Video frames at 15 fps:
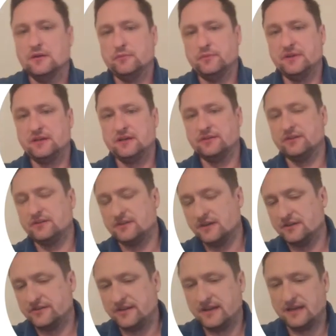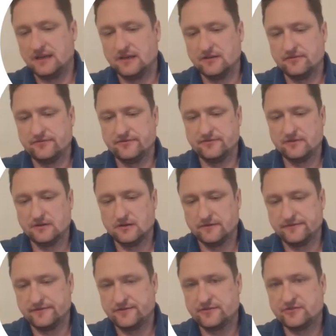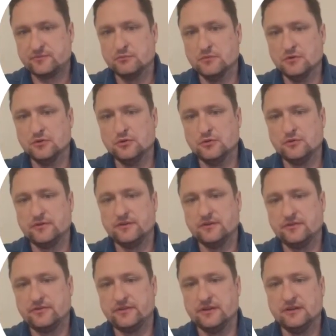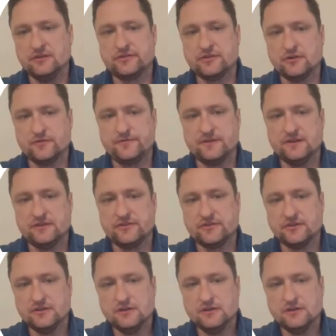Because it does have a smooth, thin surface,